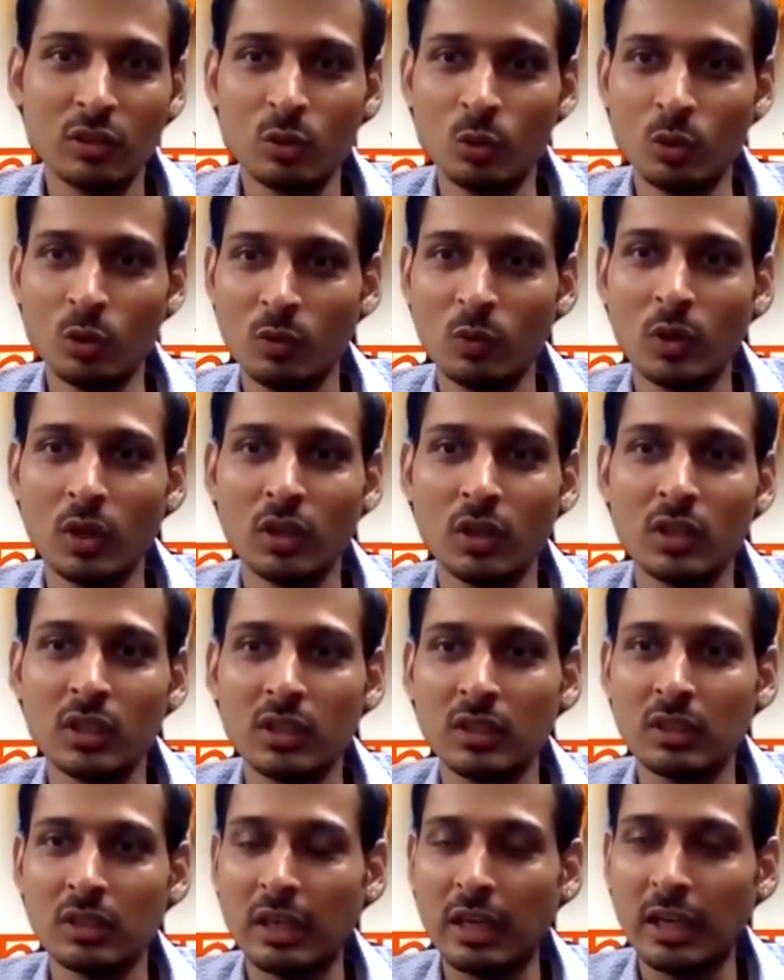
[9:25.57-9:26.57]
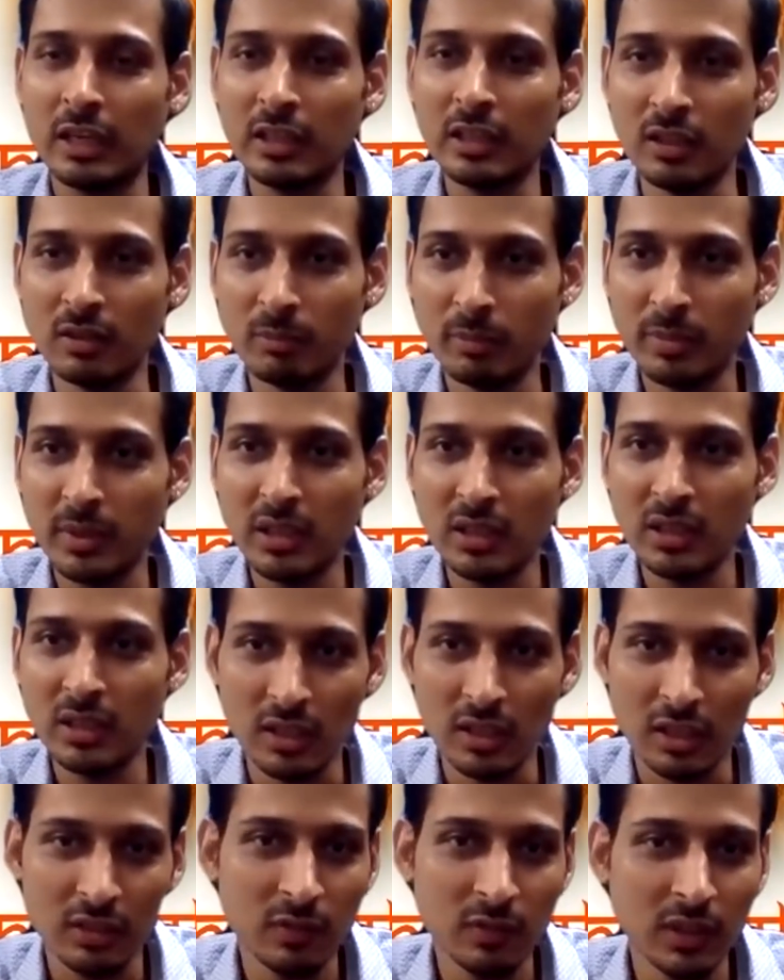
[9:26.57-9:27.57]
cold water, and be
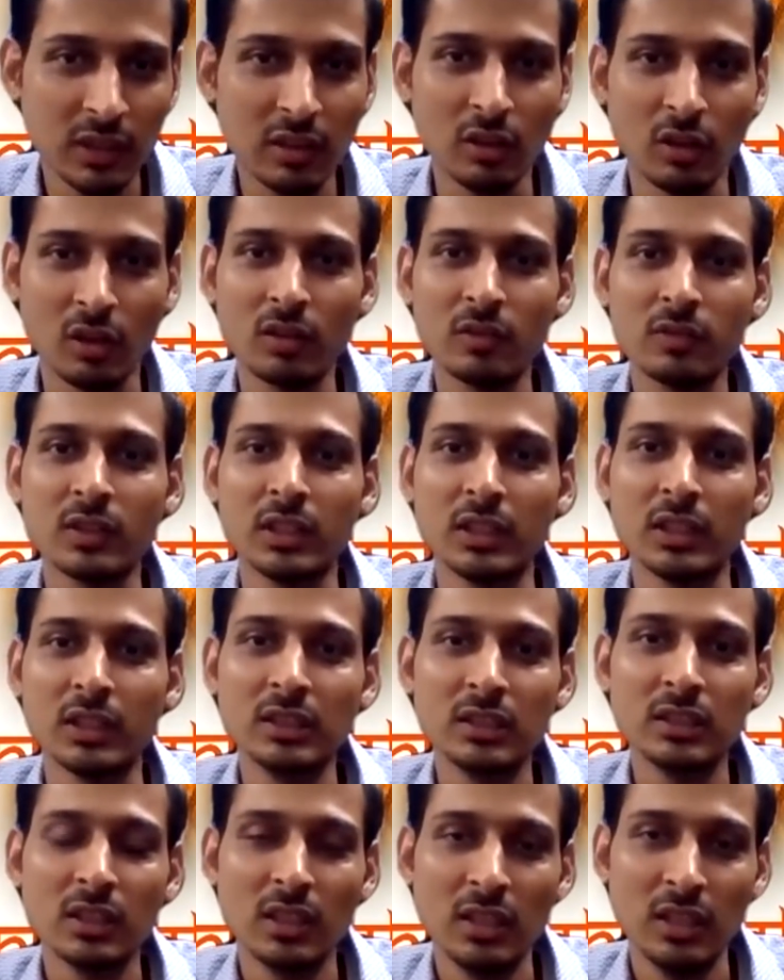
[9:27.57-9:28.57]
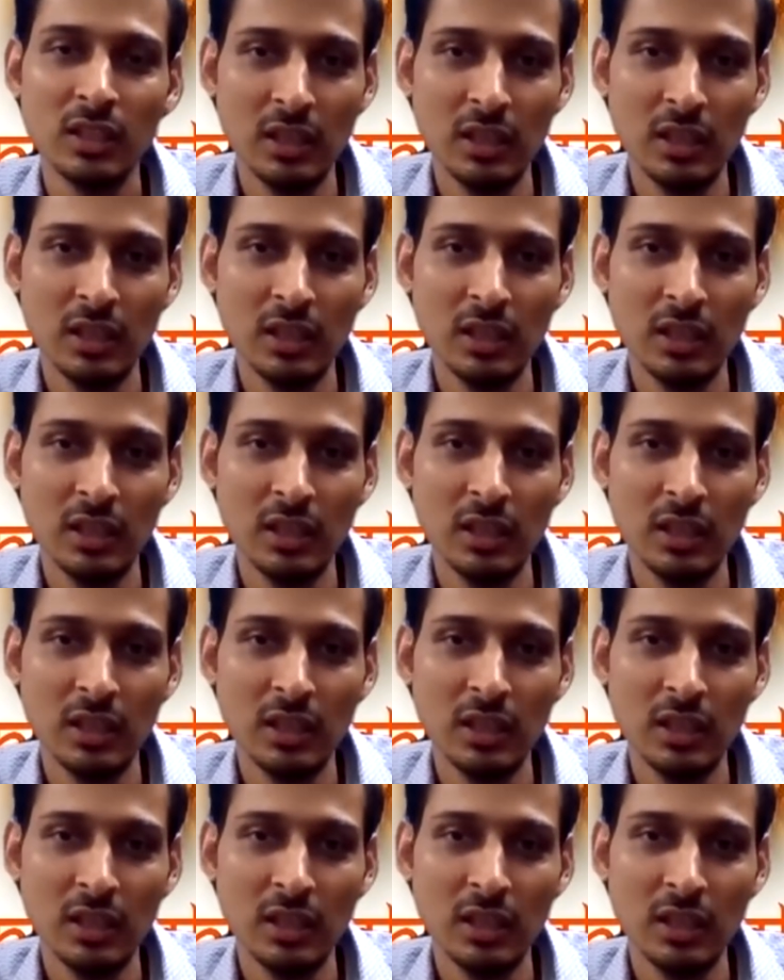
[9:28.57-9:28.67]
done with a lot of things.